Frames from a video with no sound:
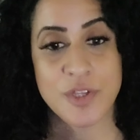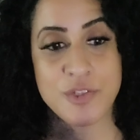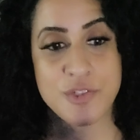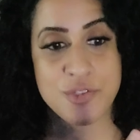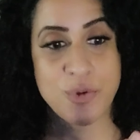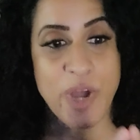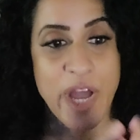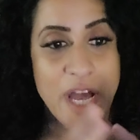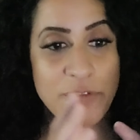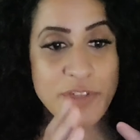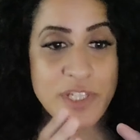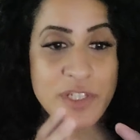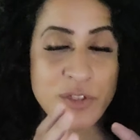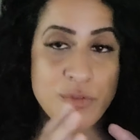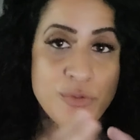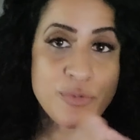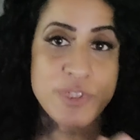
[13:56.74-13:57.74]
So
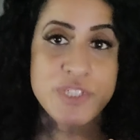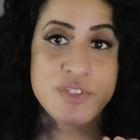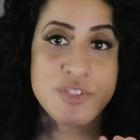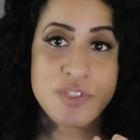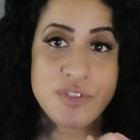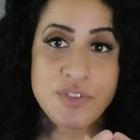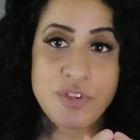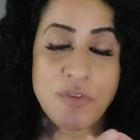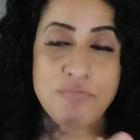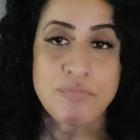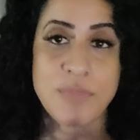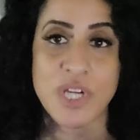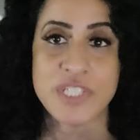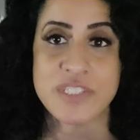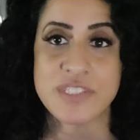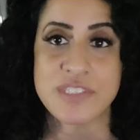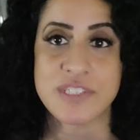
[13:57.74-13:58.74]
having a rigid
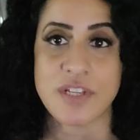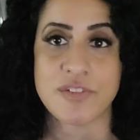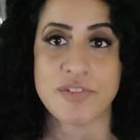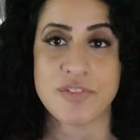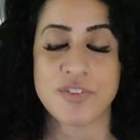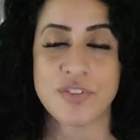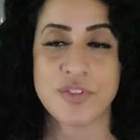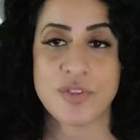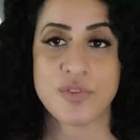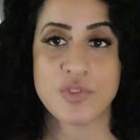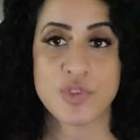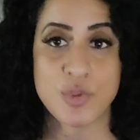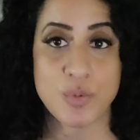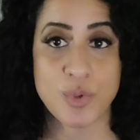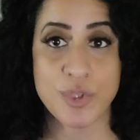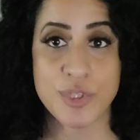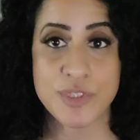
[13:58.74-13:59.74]
mindset
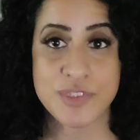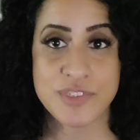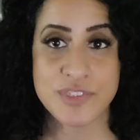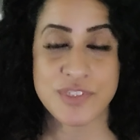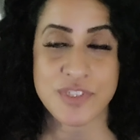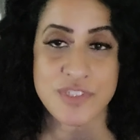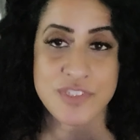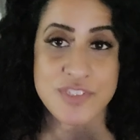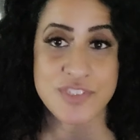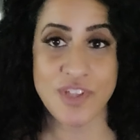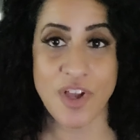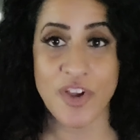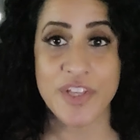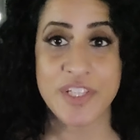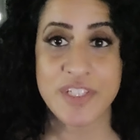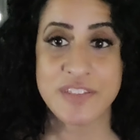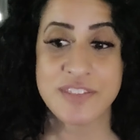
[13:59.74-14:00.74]
towards
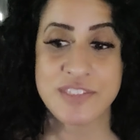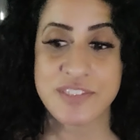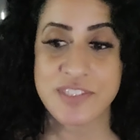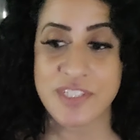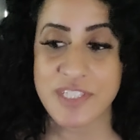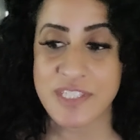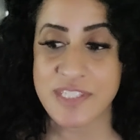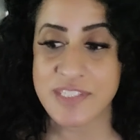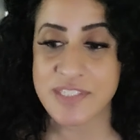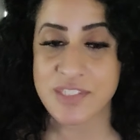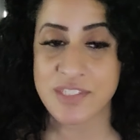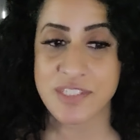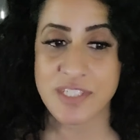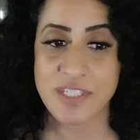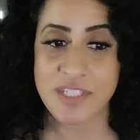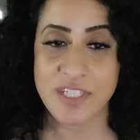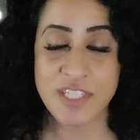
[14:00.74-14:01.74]
science is
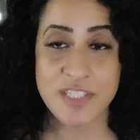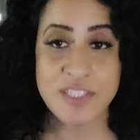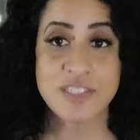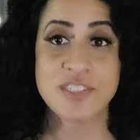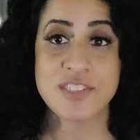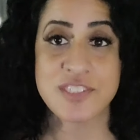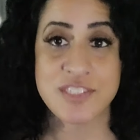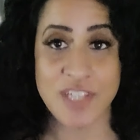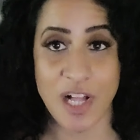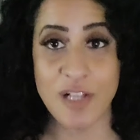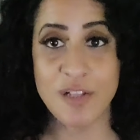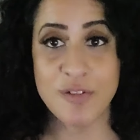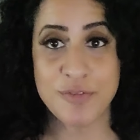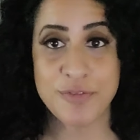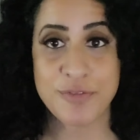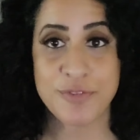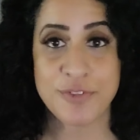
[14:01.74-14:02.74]
in itself